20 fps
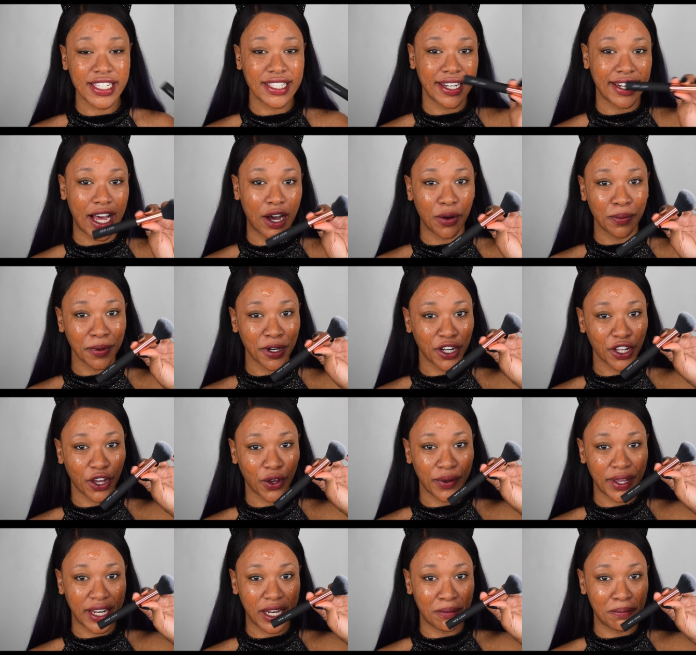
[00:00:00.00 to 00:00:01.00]
So now I'm gonna
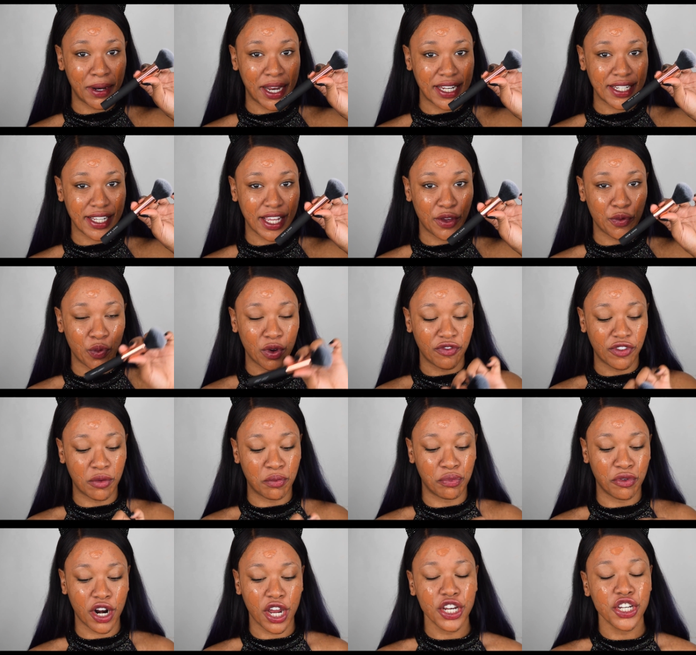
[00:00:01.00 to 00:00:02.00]
go in and blend it in with a
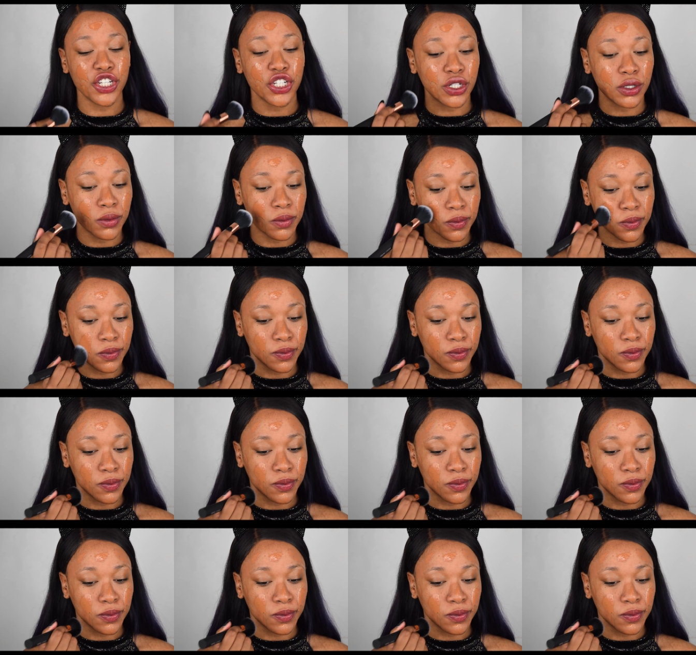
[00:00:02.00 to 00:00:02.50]
brush.